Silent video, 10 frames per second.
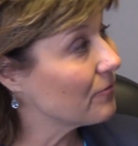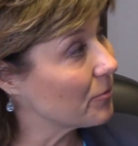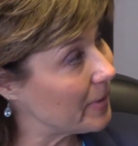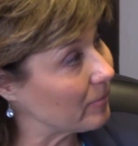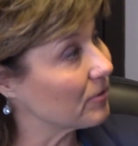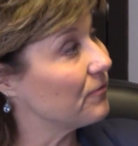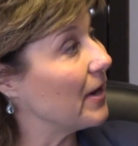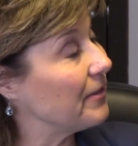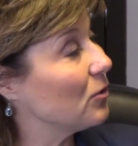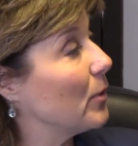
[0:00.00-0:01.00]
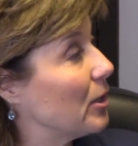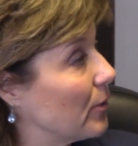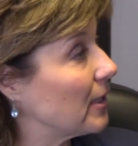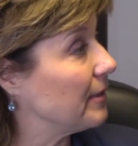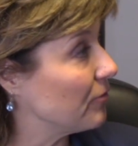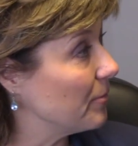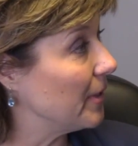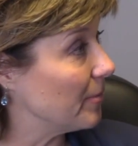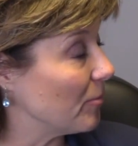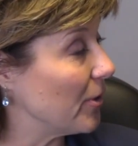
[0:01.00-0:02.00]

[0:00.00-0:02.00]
for people to find their way quickly from minimum